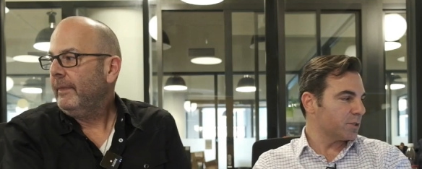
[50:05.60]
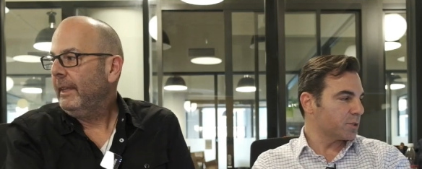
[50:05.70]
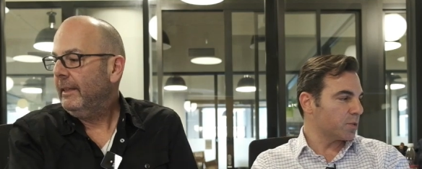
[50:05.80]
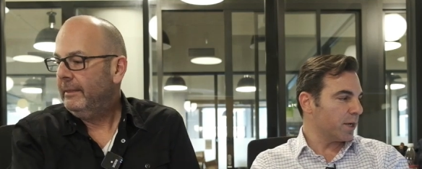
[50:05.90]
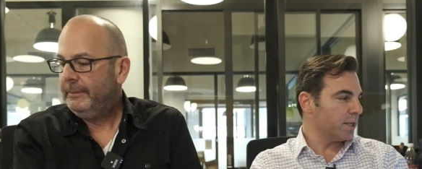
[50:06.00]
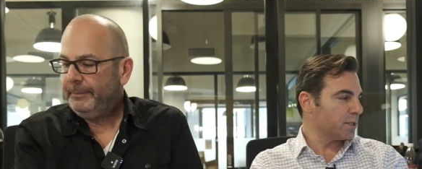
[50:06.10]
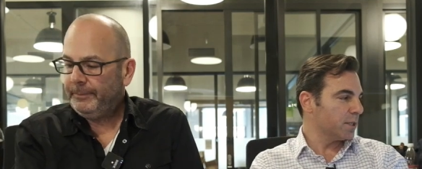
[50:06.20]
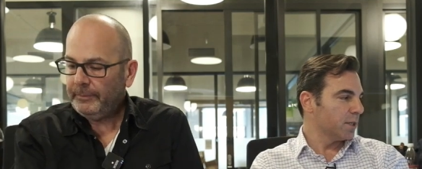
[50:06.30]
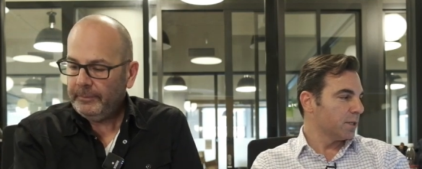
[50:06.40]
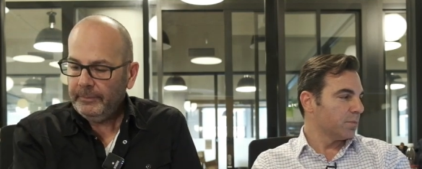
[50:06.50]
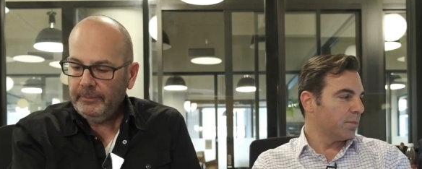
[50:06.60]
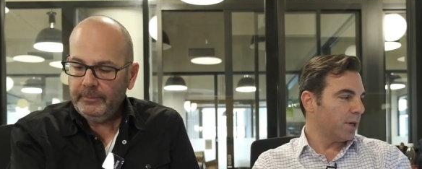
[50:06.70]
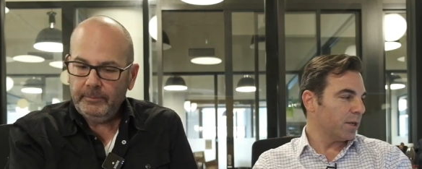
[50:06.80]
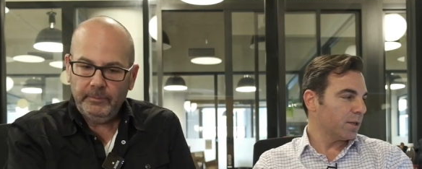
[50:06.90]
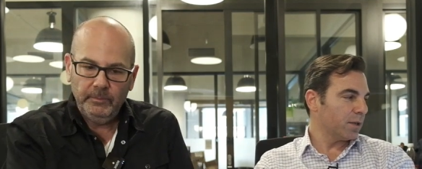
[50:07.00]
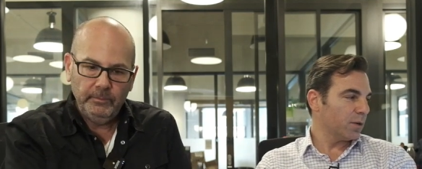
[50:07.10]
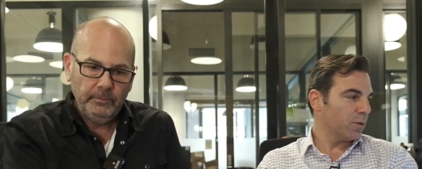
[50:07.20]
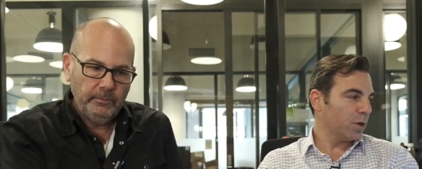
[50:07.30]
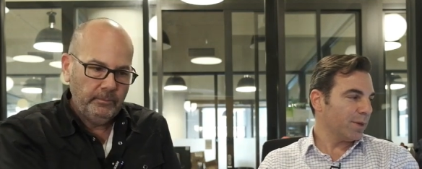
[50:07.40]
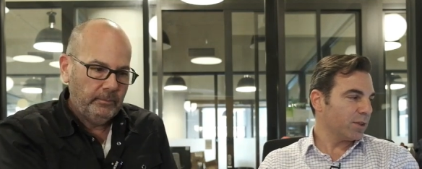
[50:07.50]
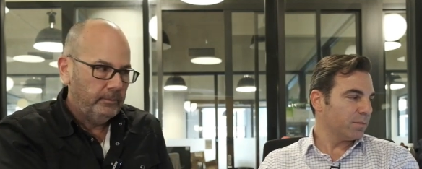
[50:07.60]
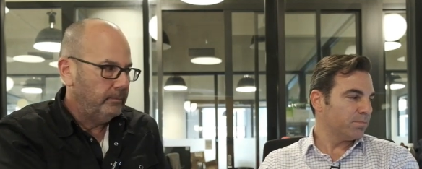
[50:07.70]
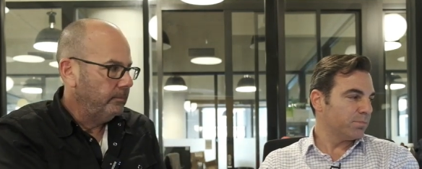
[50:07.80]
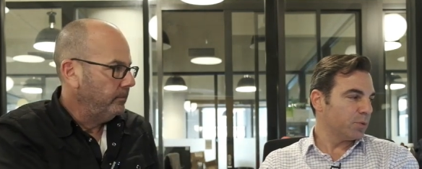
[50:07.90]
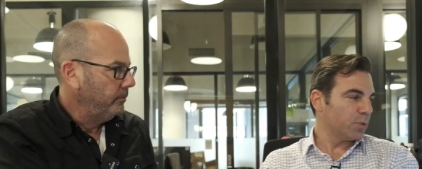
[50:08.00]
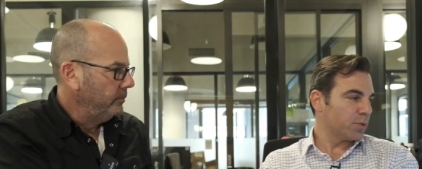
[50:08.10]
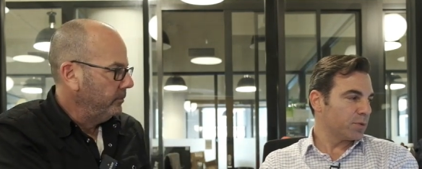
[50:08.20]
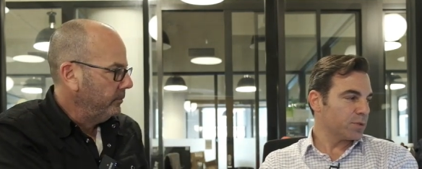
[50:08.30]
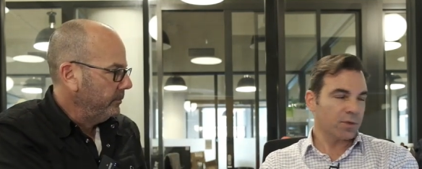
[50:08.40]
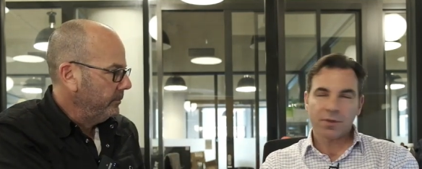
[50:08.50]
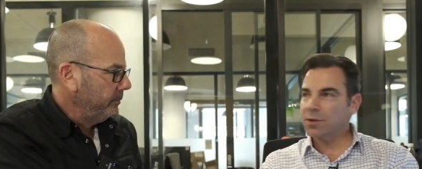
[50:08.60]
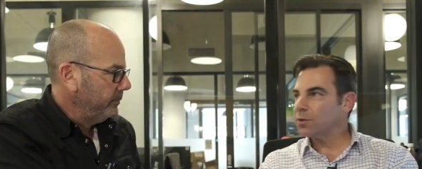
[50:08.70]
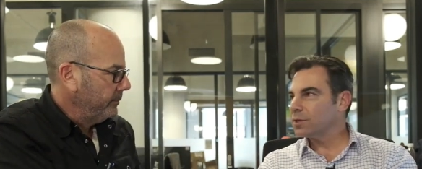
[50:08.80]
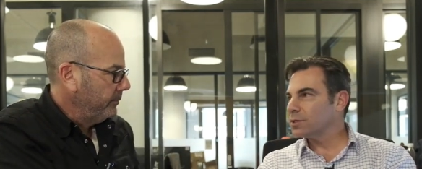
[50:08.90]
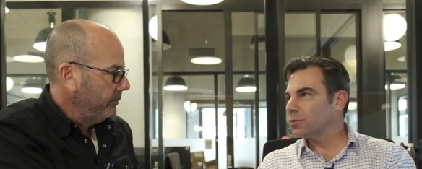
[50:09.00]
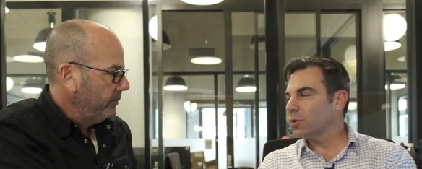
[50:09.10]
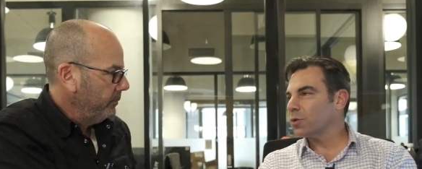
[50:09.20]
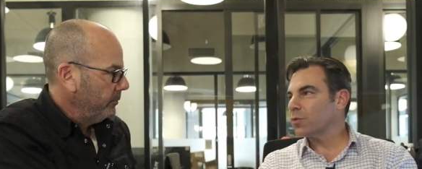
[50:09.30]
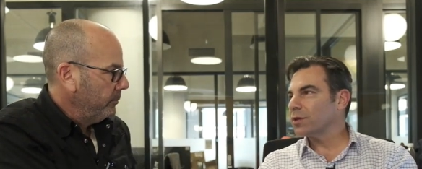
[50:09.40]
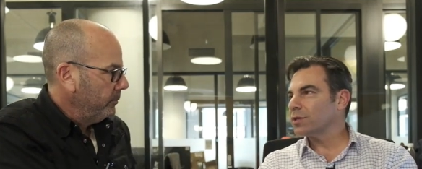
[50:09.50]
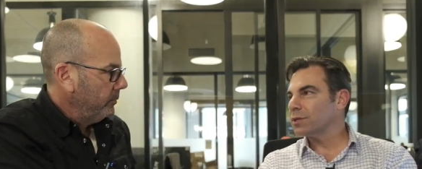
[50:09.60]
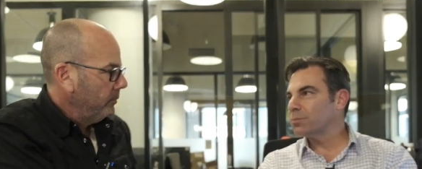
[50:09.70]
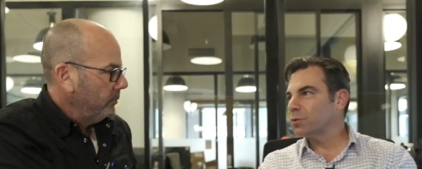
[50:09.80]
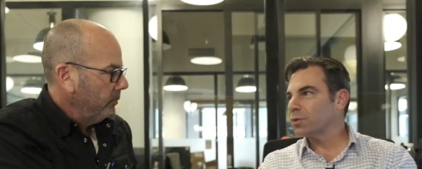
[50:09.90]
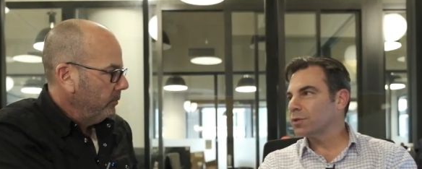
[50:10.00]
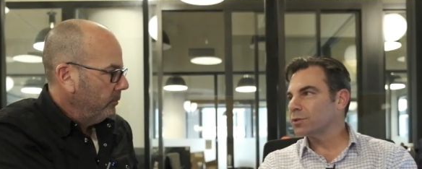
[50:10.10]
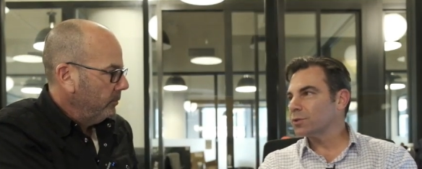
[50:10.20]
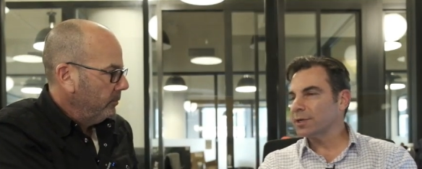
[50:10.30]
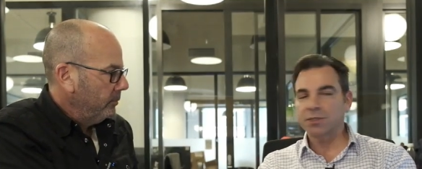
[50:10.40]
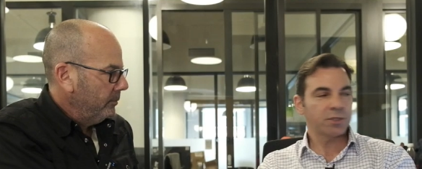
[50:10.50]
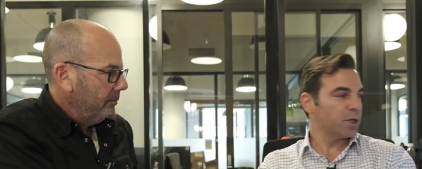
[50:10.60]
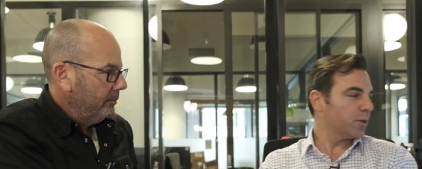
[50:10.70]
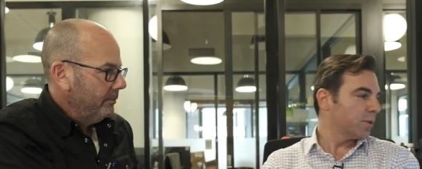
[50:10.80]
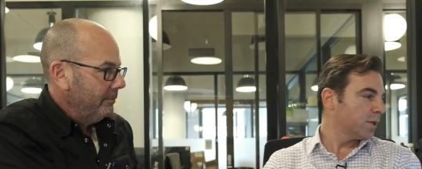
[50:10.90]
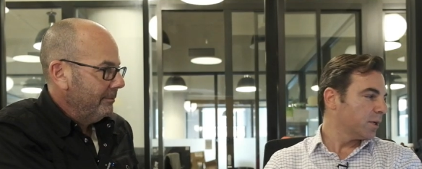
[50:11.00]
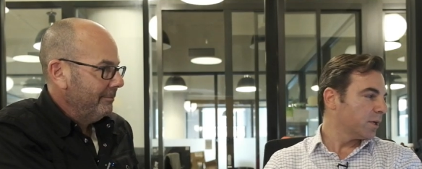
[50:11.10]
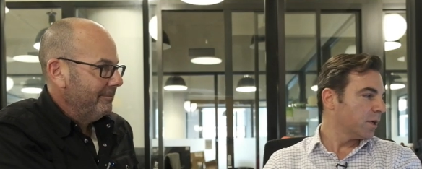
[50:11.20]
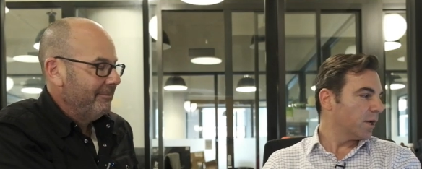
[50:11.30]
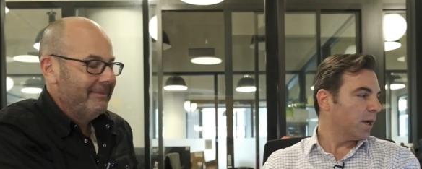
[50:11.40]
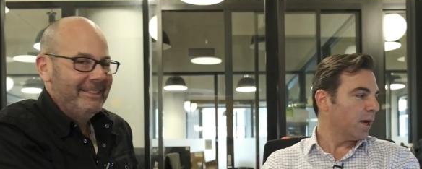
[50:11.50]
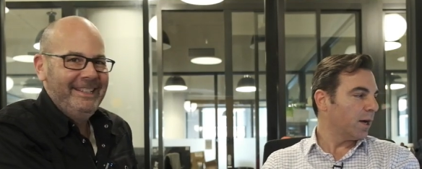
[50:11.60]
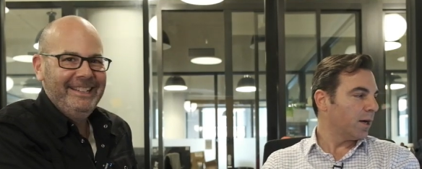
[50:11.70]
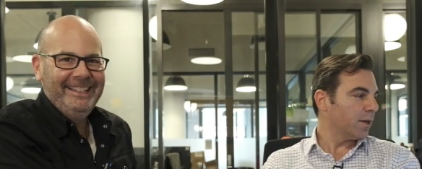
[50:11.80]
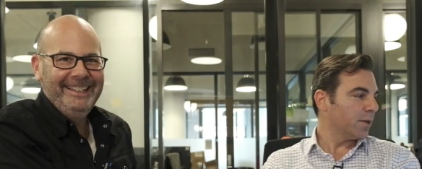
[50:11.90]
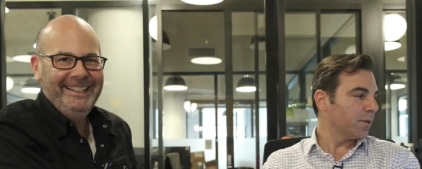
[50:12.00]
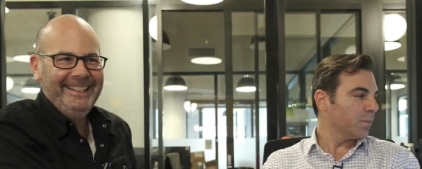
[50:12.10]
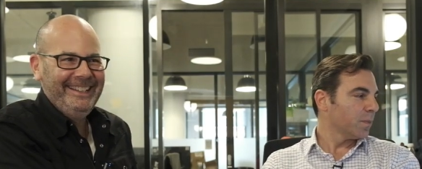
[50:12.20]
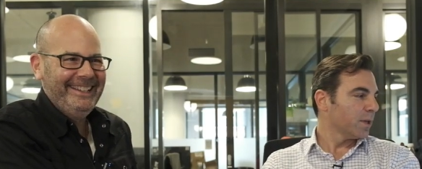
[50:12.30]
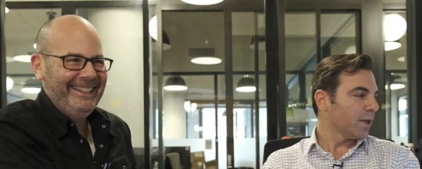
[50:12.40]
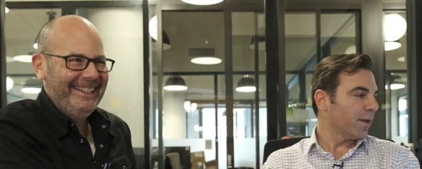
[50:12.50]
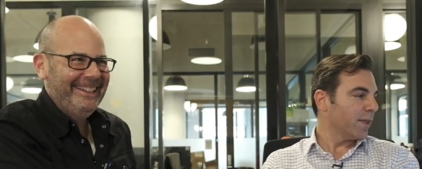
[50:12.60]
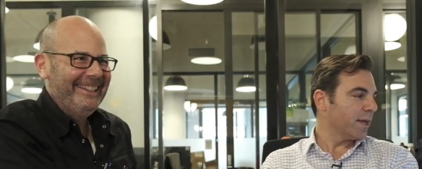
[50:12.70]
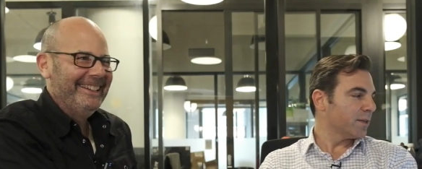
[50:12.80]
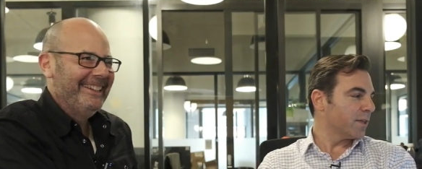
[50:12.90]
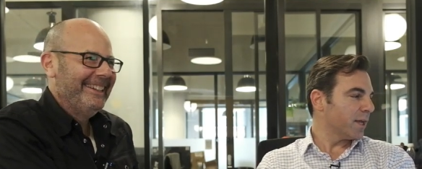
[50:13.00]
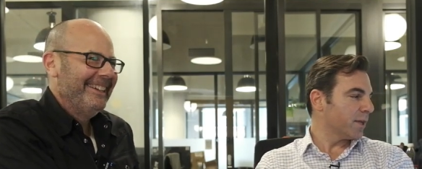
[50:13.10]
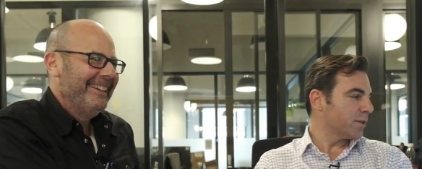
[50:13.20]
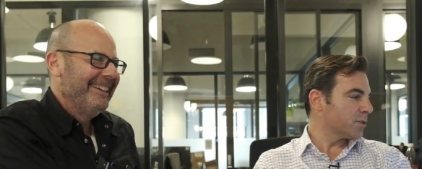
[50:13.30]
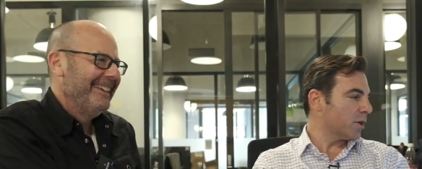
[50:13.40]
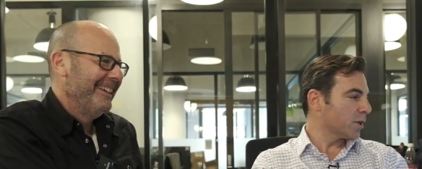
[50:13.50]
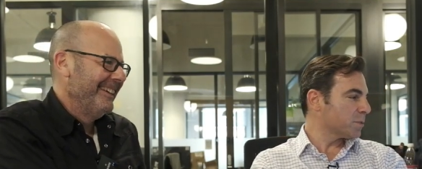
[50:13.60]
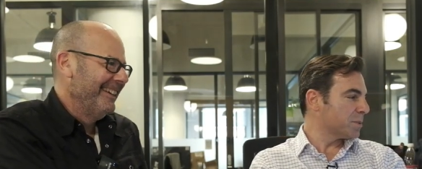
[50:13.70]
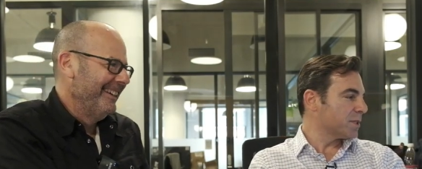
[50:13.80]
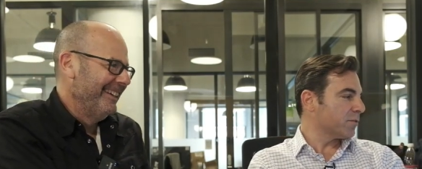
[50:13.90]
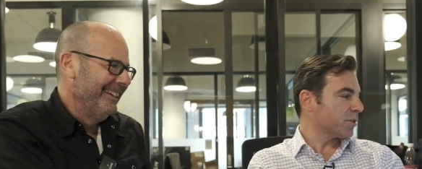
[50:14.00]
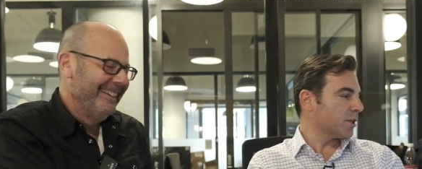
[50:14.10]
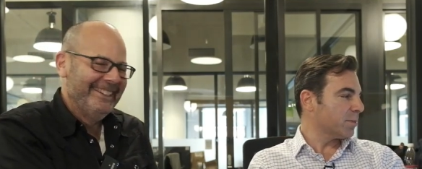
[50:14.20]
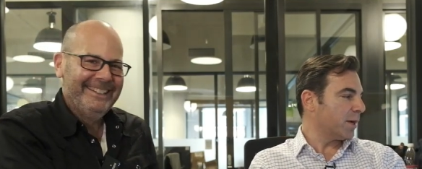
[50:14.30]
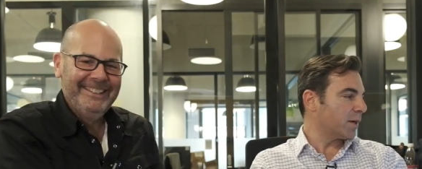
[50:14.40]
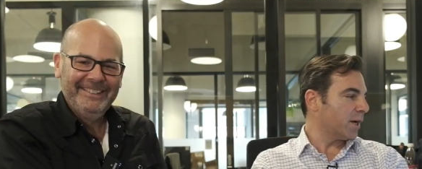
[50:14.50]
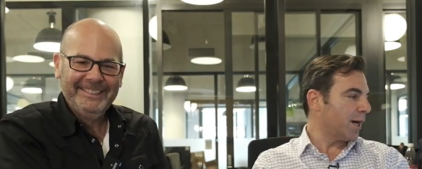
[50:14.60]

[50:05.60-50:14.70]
Speaker 1: is great, but what about the booths? Are they? Is it worth renting a booth at a trade show? Uh, and they, they talk specifically about